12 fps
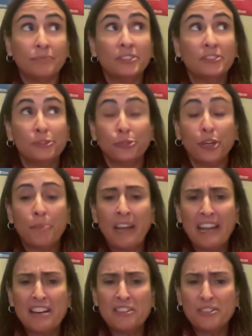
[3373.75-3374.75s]
3
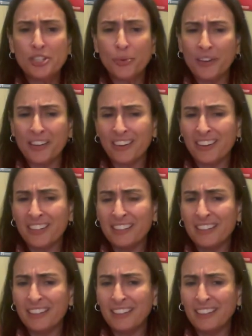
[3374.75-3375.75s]
pages you read on it
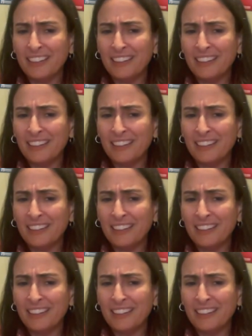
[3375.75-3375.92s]
in